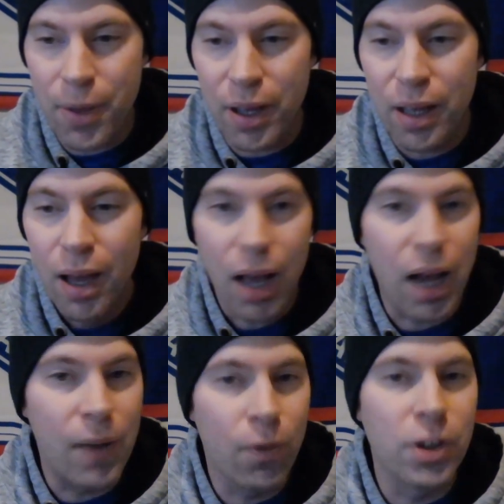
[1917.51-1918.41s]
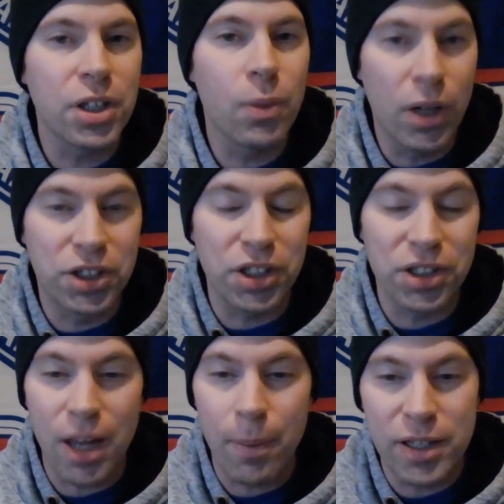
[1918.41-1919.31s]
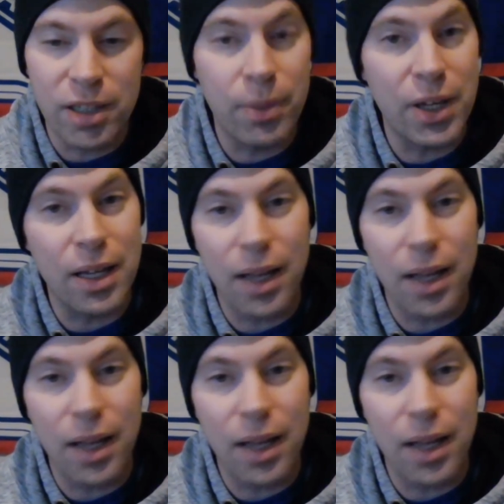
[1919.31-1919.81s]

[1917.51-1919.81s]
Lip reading: But unfortunately, it was just not meant to be.